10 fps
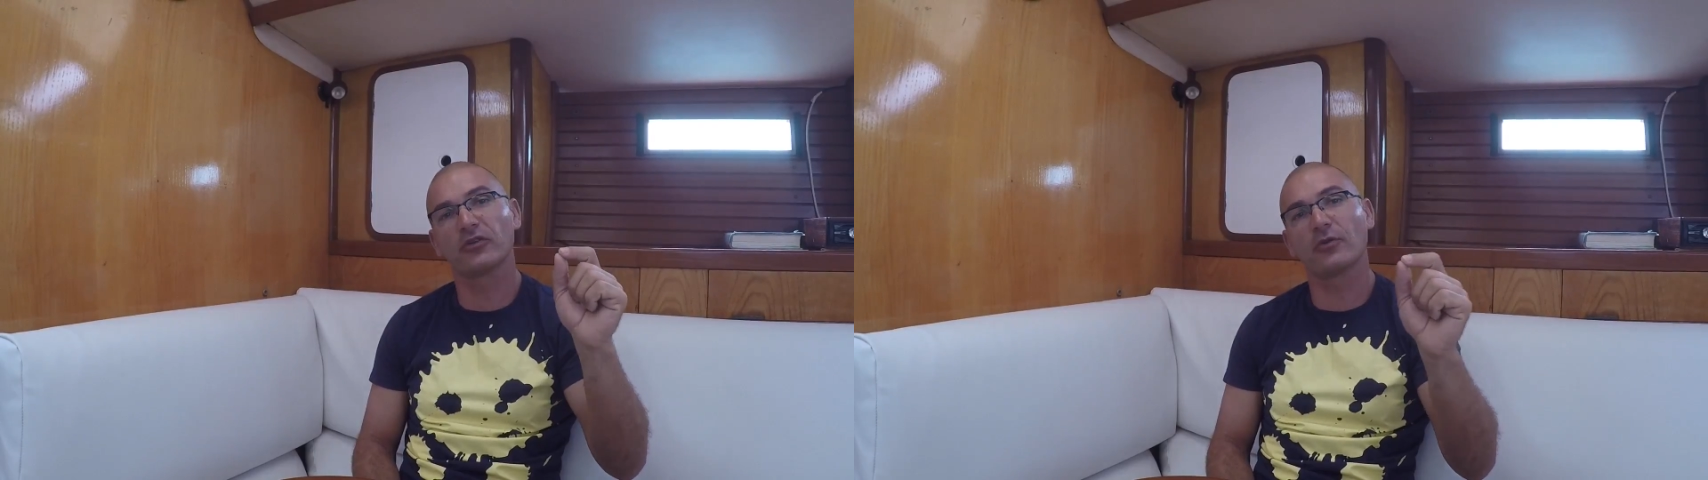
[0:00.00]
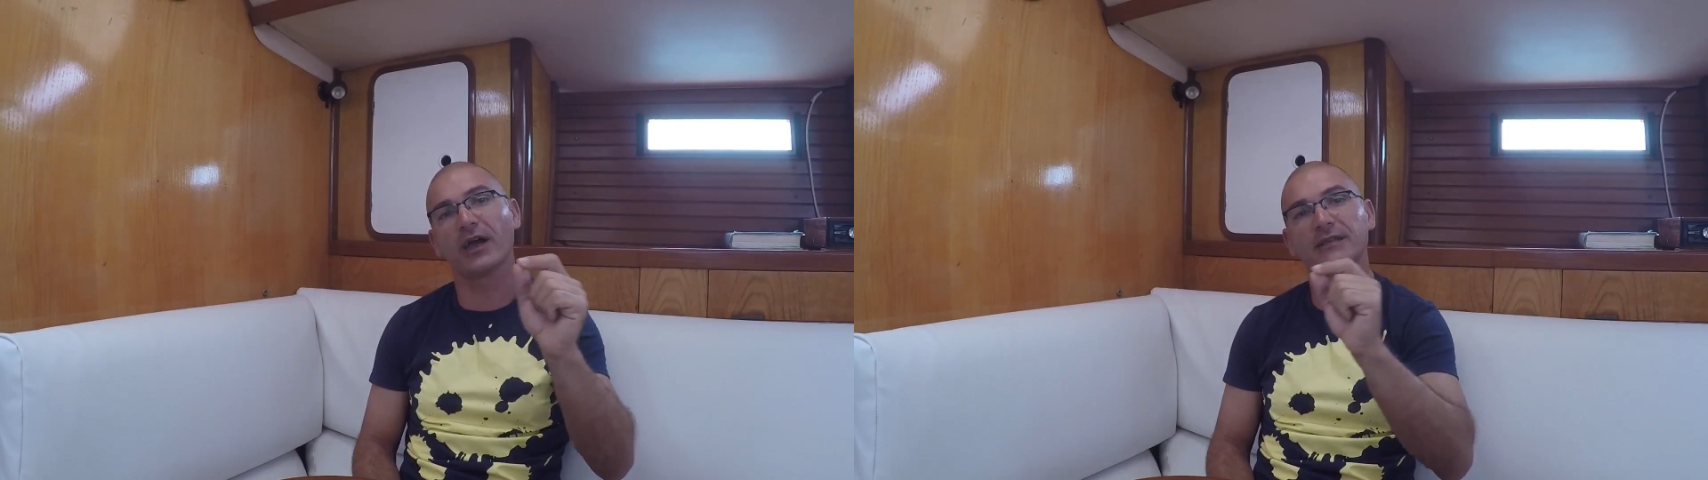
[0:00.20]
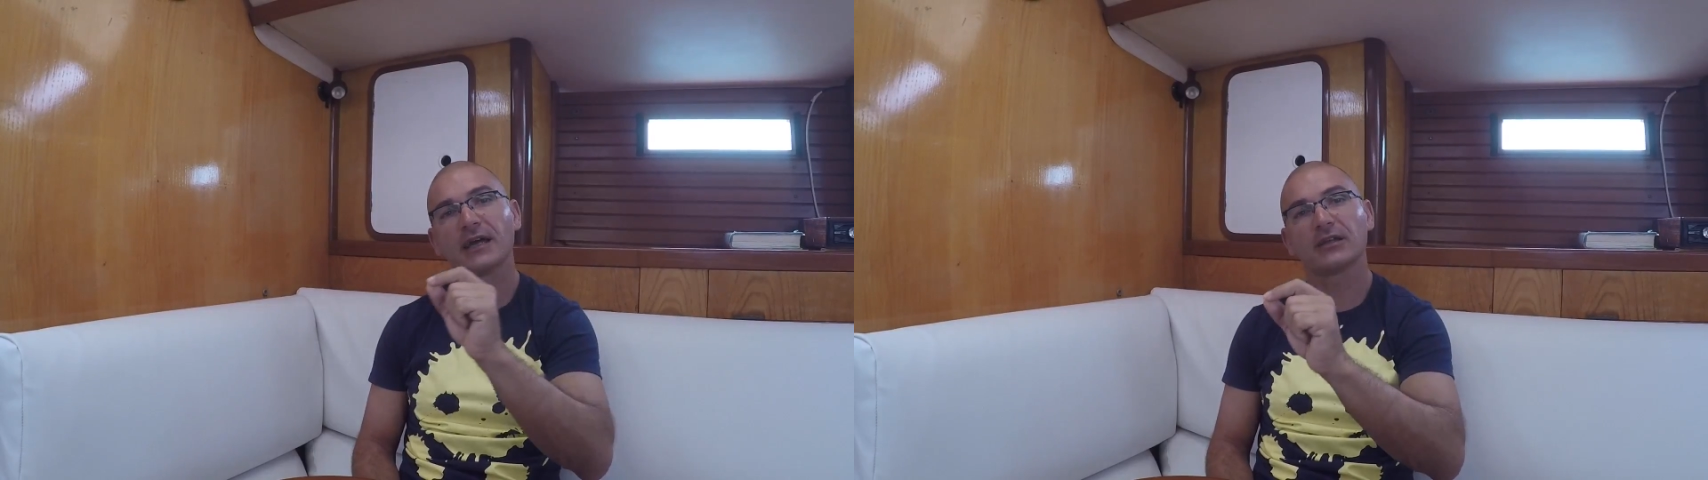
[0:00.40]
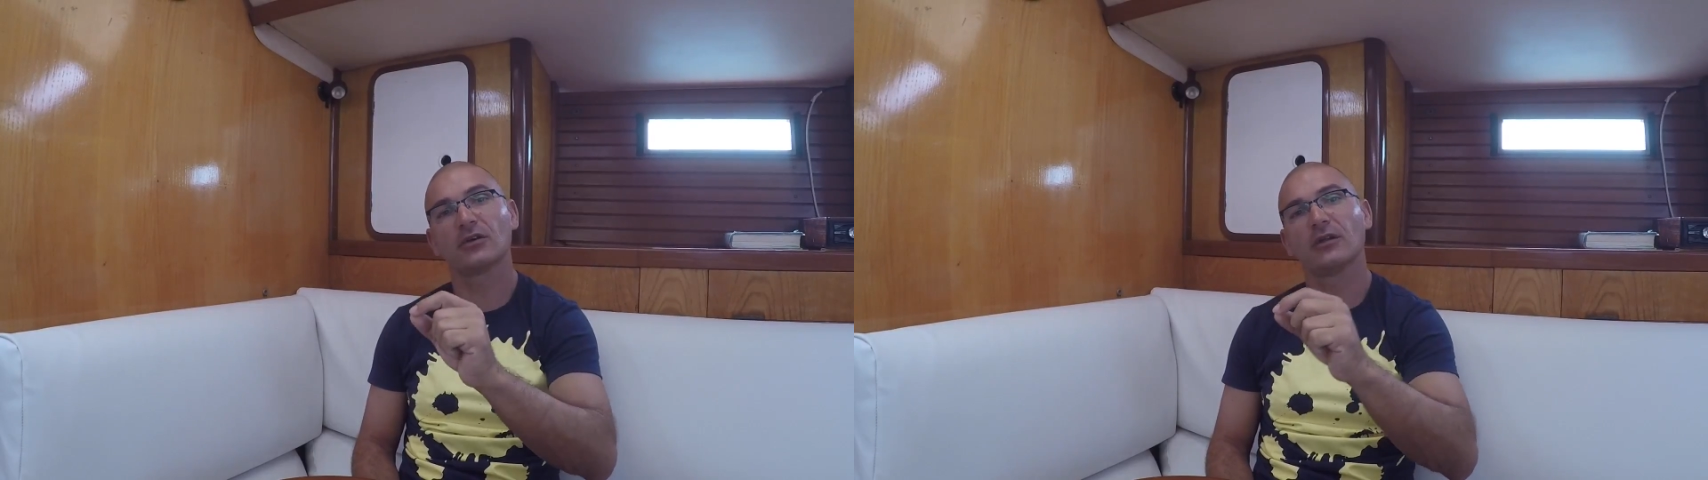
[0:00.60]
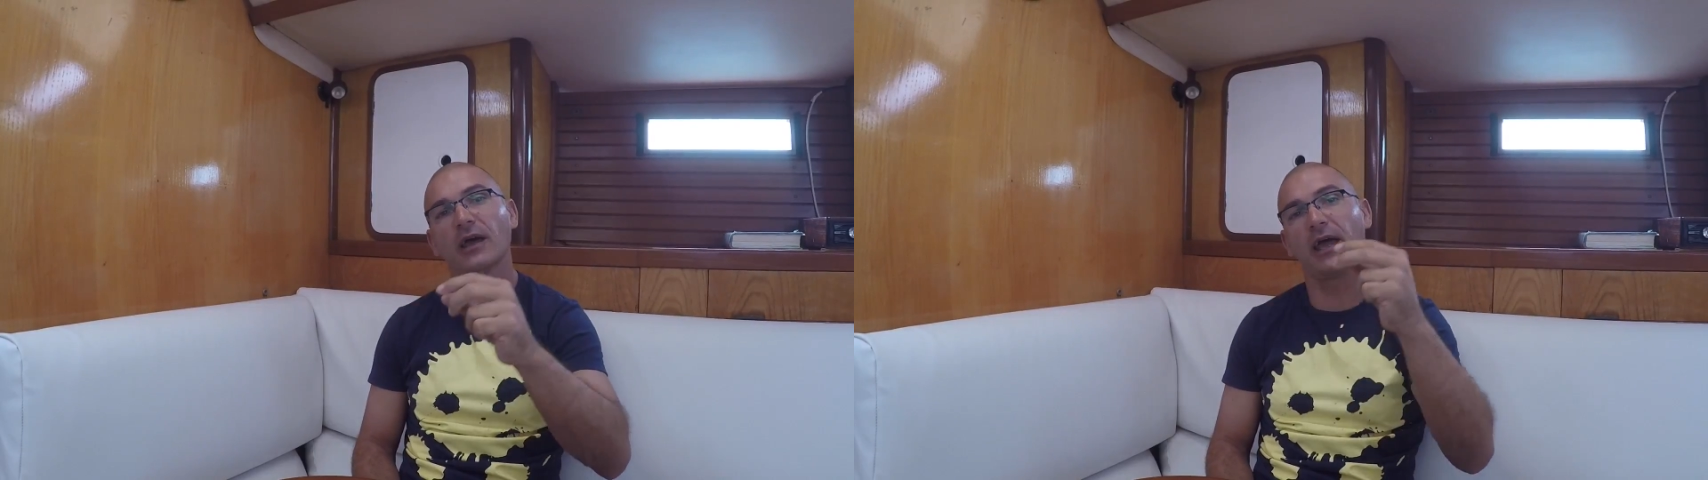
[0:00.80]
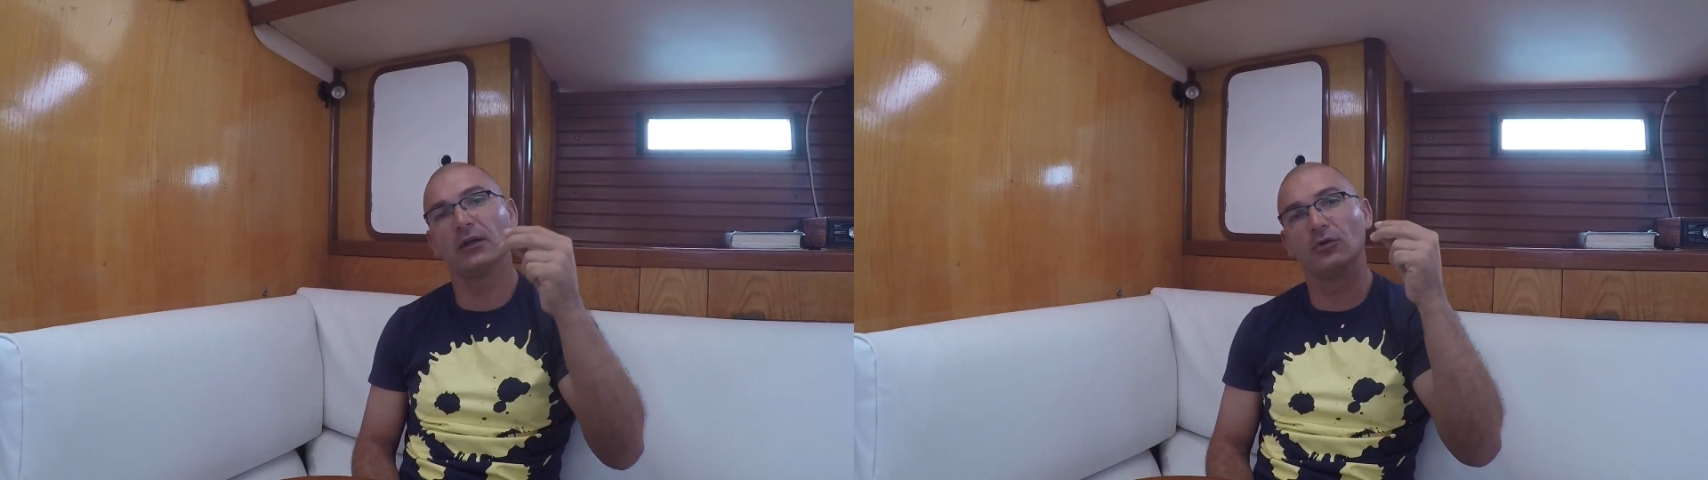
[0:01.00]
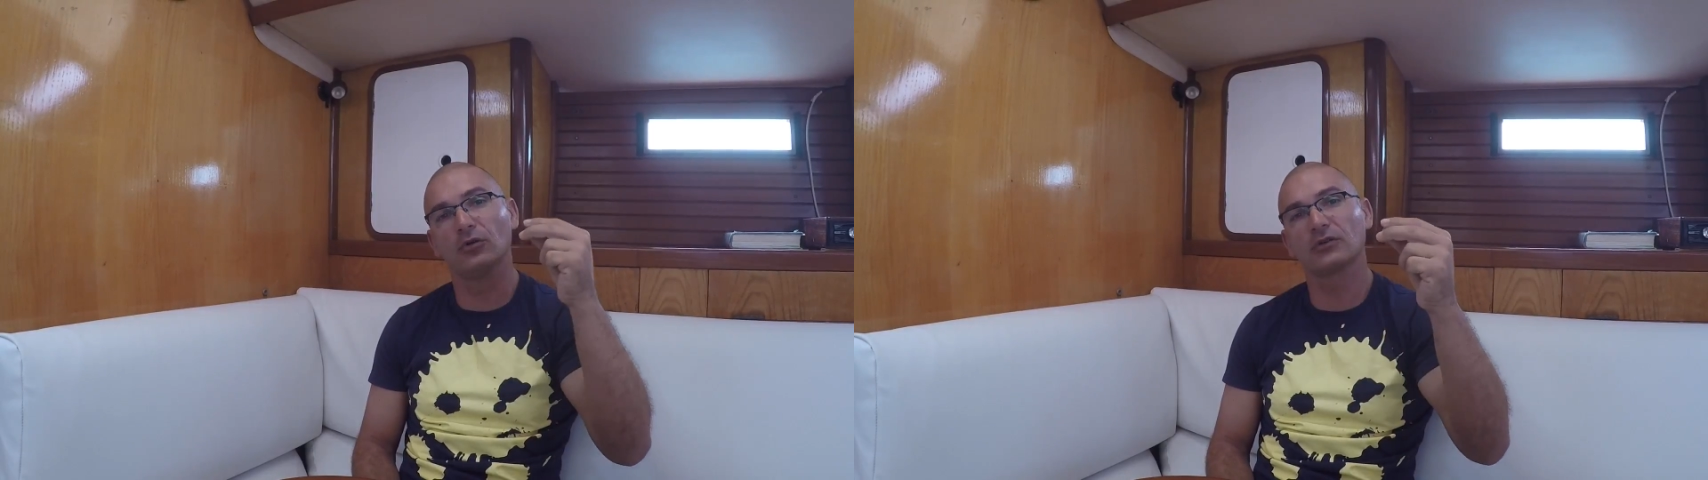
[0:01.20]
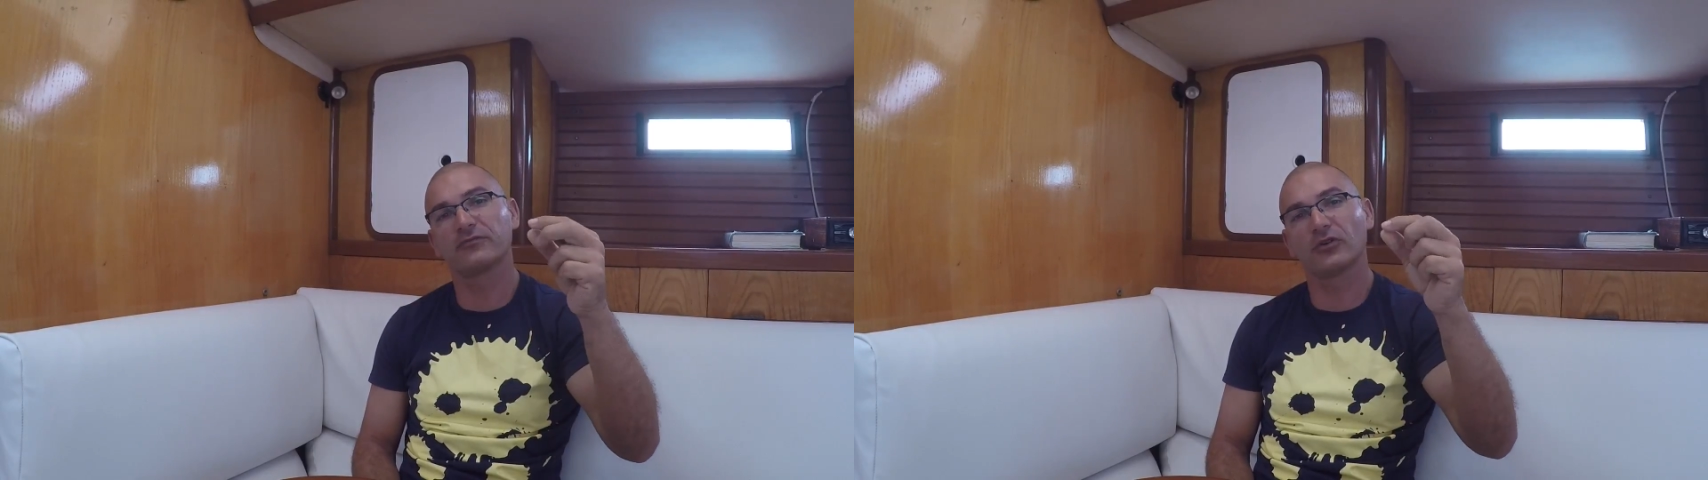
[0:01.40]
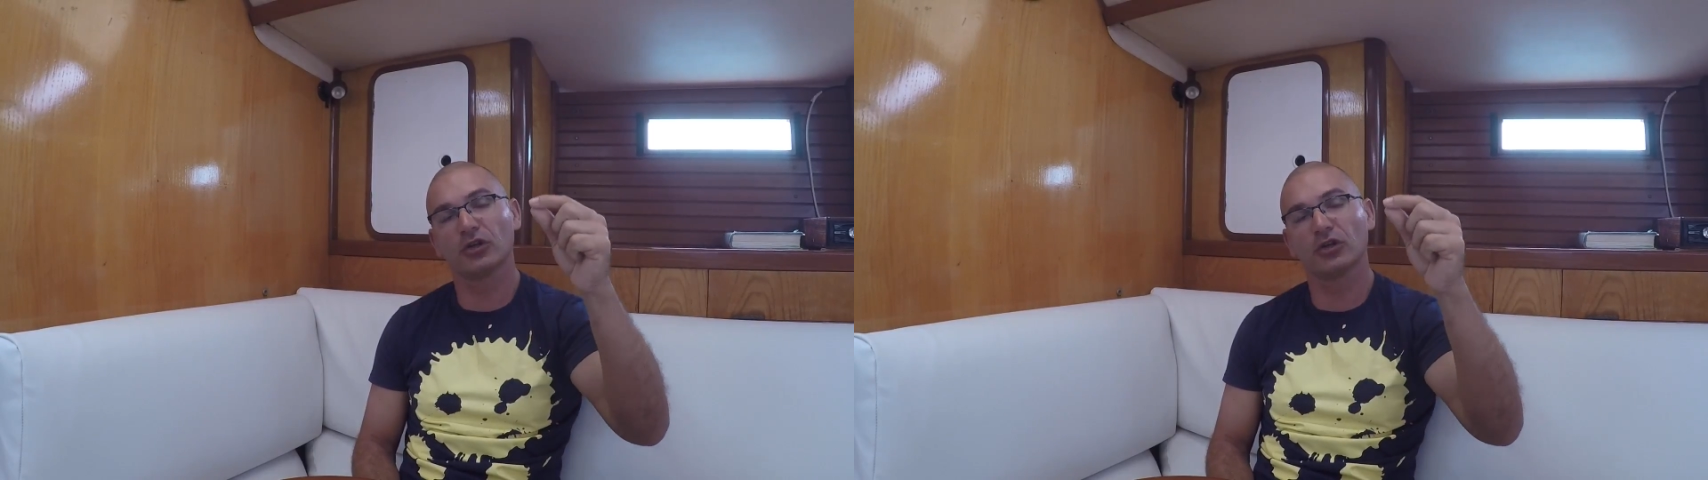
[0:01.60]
the right title and looks for